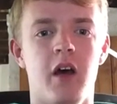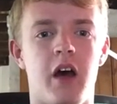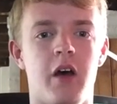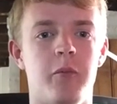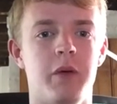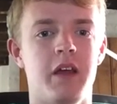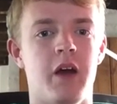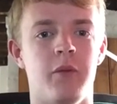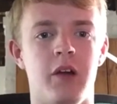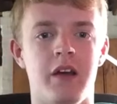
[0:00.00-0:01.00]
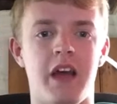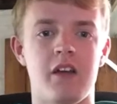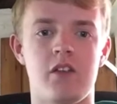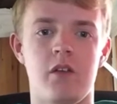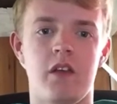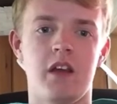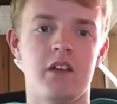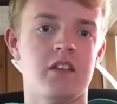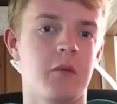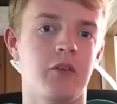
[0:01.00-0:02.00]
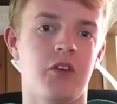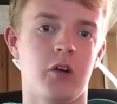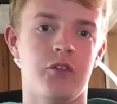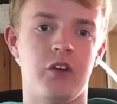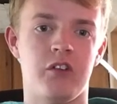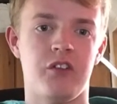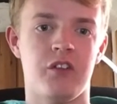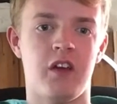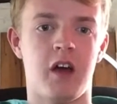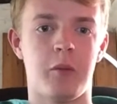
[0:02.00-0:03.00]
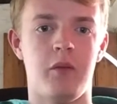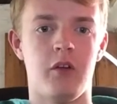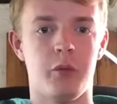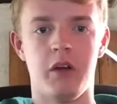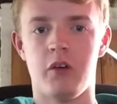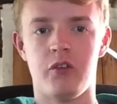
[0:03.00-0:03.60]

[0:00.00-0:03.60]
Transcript: But yeah, we're looking ahead to the semi-final first legs that happen this week.